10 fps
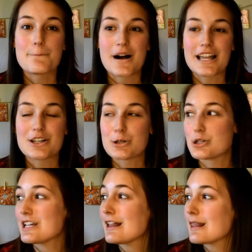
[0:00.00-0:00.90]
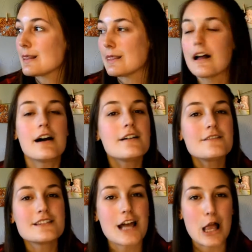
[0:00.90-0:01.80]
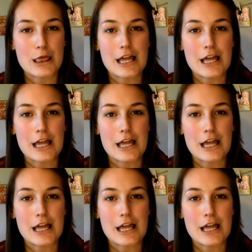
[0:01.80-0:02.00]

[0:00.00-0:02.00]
but she loves